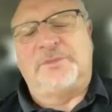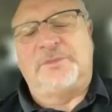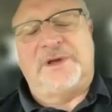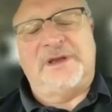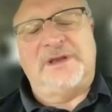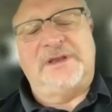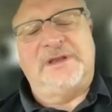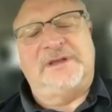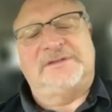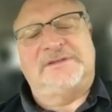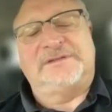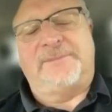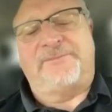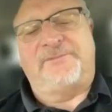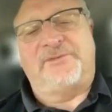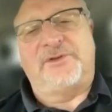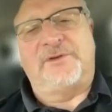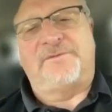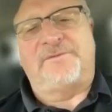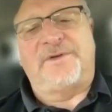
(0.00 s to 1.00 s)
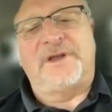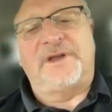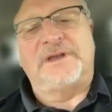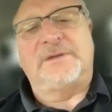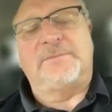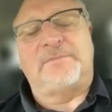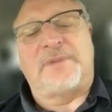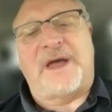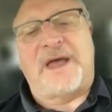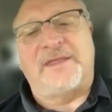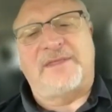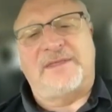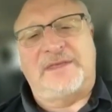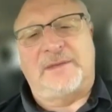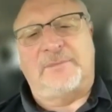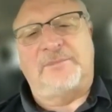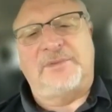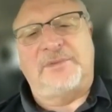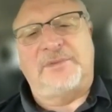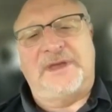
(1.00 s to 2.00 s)
money except for they're funded by the
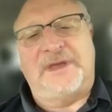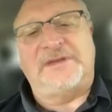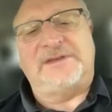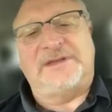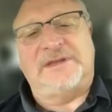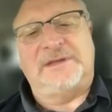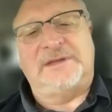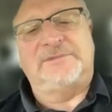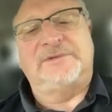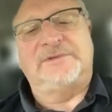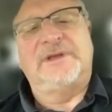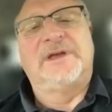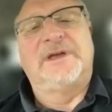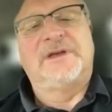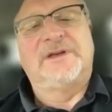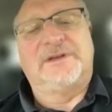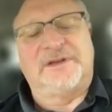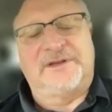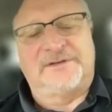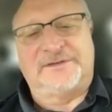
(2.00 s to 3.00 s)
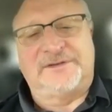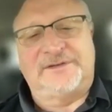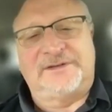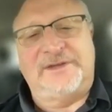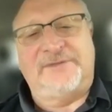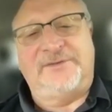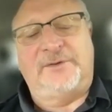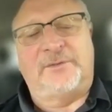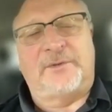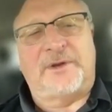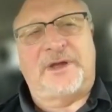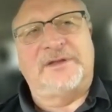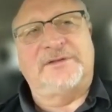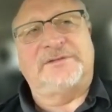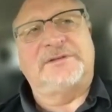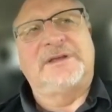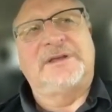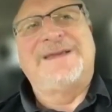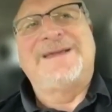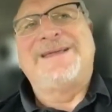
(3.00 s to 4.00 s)
NBA teams because of the TV
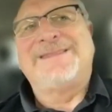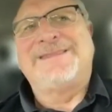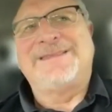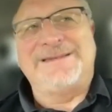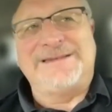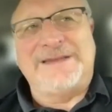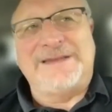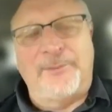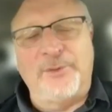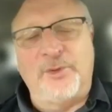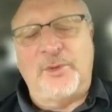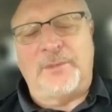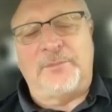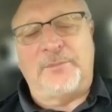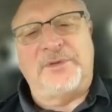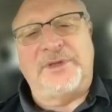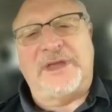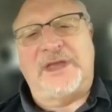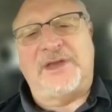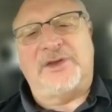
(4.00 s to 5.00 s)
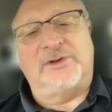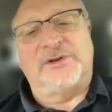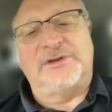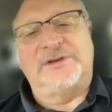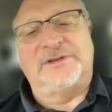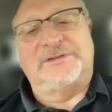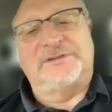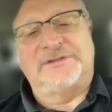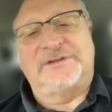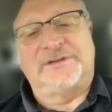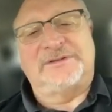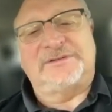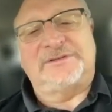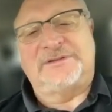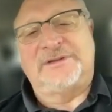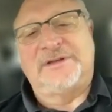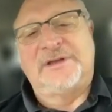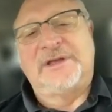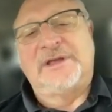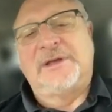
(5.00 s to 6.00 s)
rights. The WNBA couldn't
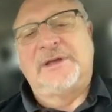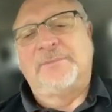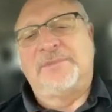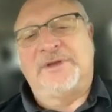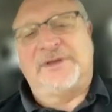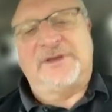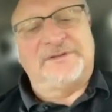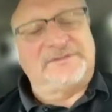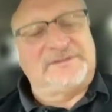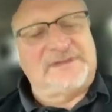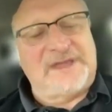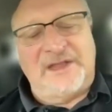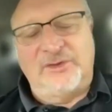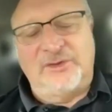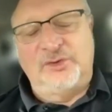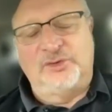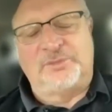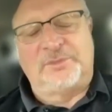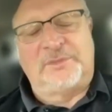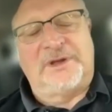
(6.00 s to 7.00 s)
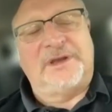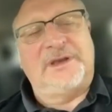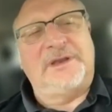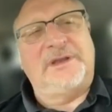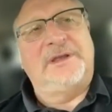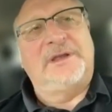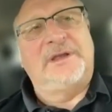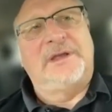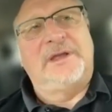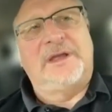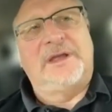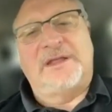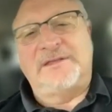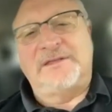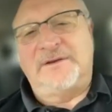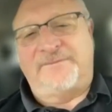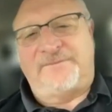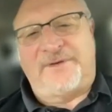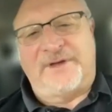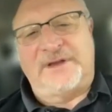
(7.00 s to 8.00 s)
exist because they lose money
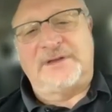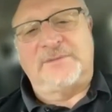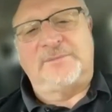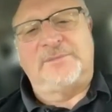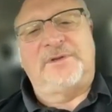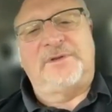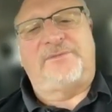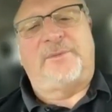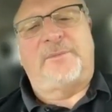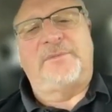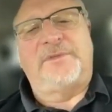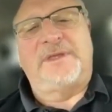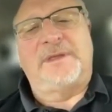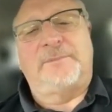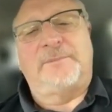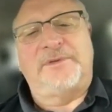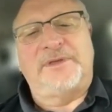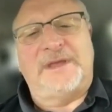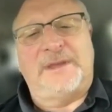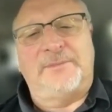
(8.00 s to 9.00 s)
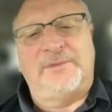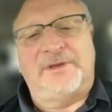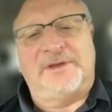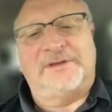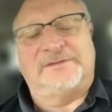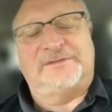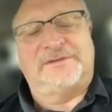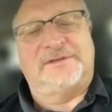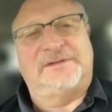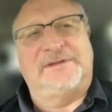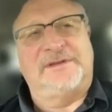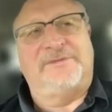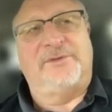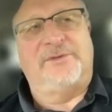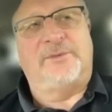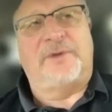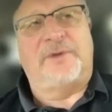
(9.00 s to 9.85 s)
and they're funded from the NBA because of the TV